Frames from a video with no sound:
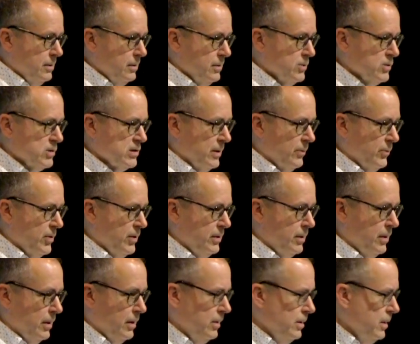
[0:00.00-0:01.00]
or
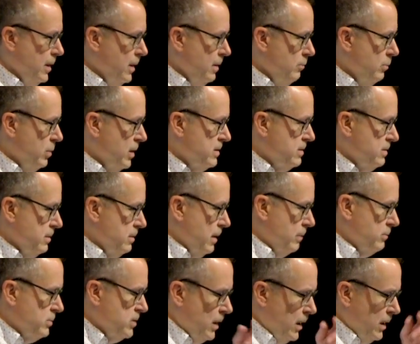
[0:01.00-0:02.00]
something, But
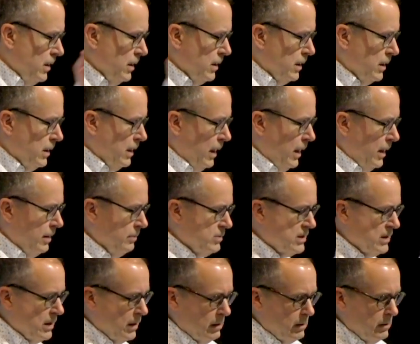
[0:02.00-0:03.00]
I'm talking to God. I'm
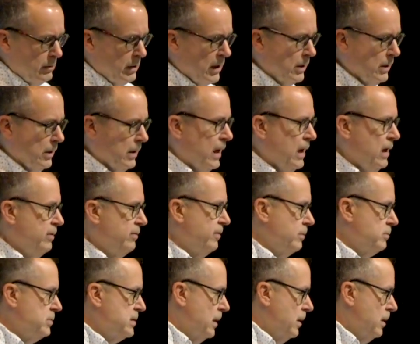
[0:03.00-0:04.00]
telling Him about life.
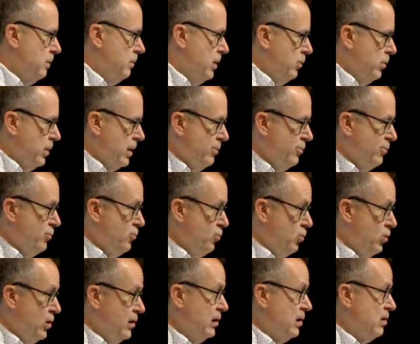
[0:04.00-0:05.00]
I'm telling Him about what I'm
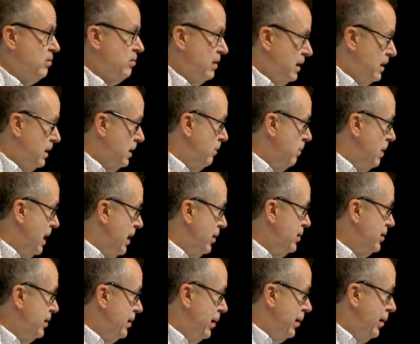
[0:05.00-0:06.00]
really thinking
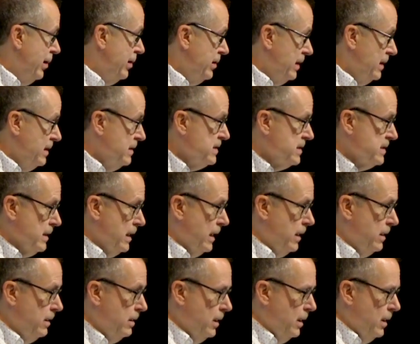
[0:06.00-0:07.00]
about, on the
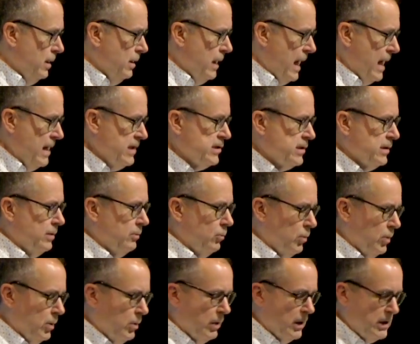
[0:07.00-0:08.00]
inside, and asking Him,
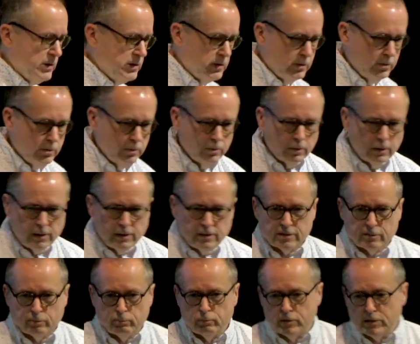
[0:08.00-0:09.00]
what do I do? And
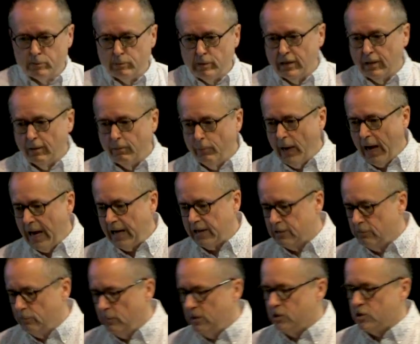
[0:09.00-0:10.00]
He's speaking
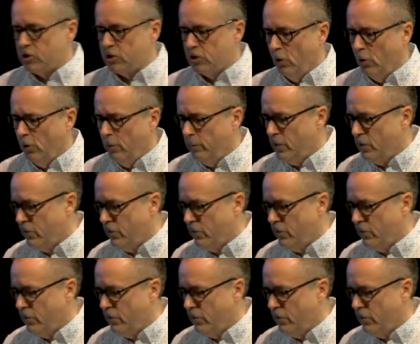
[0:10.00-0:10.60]
back to me and showing me